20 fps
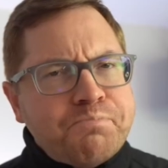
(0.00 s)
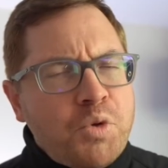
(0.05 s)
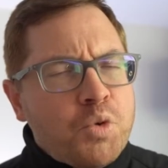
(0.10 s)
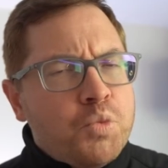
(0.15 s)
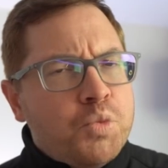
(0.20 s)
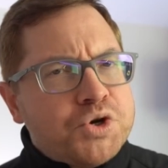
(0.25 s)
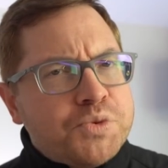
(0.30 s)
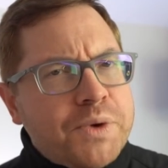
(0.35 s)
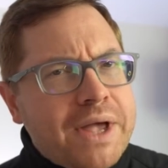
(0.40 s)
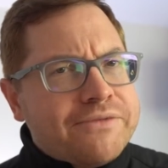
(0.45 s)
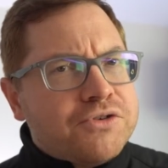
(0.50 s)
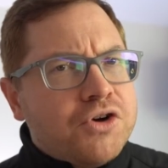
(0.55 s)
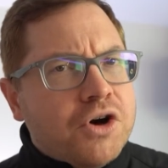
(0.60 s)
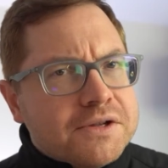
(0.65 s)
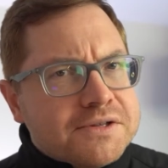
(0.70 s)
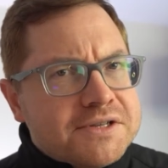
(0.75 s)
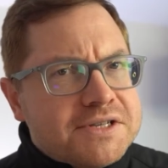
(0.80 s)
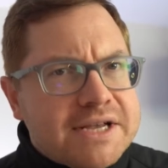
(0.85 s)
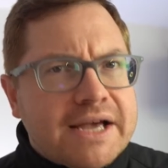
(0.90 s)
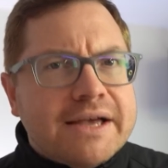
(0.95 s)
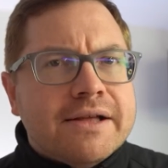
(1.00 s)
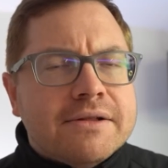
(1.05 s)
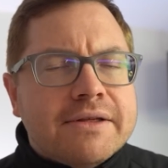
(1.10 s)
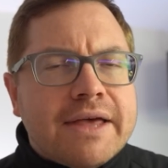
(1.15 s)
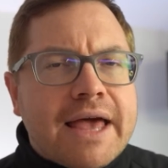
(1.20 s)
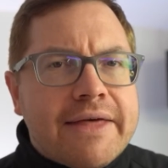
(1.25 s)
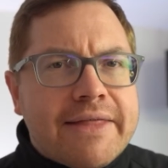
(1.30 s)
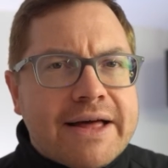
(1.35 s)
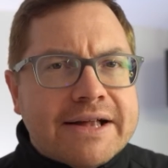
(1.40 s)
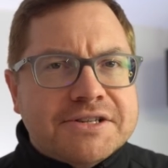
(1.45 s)
which we haven't got on sale
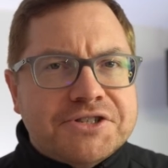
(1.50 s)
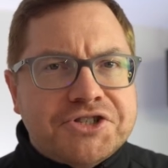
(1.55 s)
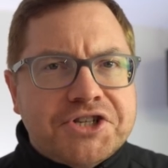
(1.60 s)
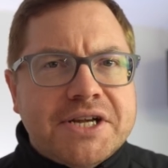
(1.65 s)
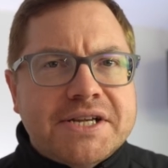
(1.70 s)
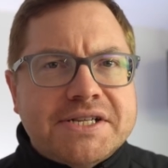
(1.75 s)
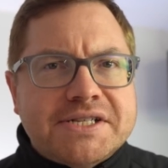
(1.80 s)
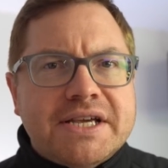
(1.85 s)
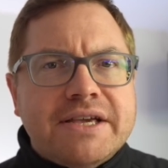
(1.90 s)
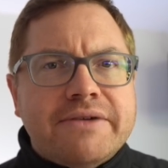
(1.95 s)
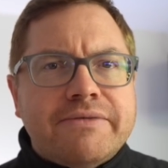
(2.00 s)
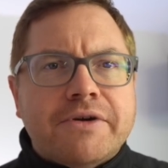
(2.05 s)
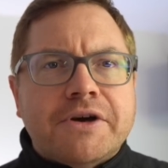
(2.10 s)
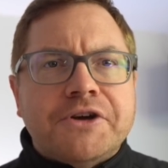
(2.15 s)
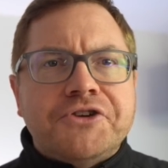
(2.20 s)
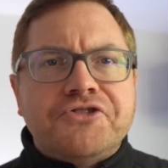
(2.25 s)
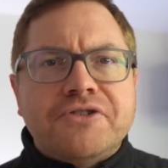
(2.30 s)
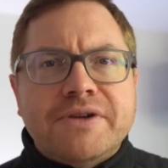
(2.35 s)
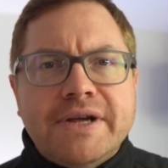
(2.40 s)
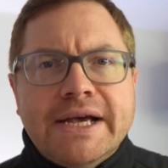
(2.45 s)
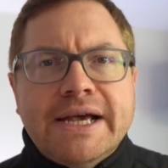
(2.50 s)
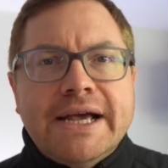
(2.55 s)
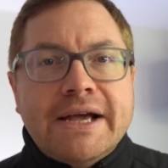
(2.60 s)
yet, that GT version.